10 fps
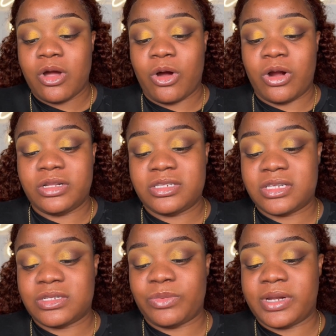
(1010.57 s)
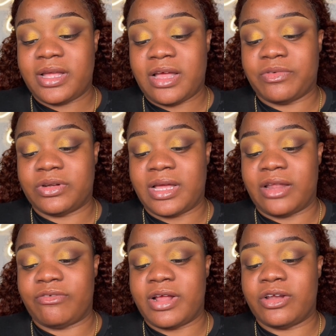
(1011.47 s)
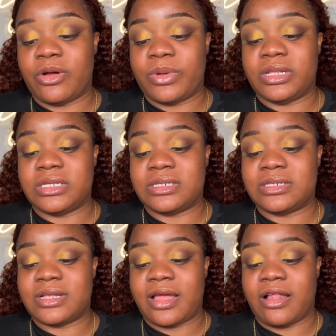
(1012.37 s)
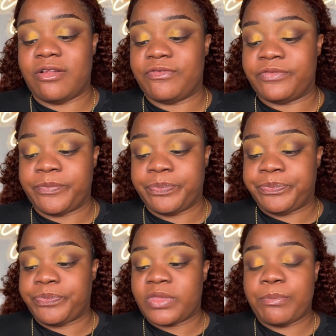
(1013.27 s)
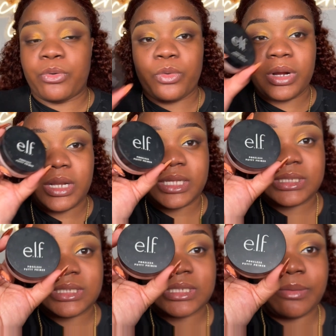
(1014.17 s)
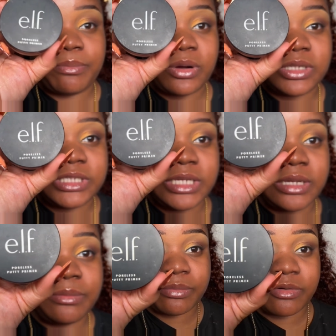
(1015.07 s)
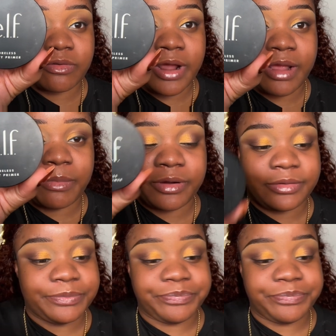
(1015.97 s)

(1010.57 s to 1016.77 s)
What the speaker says: or this is the one I have on hand right now, and this is the elf Poreless Putty Primer.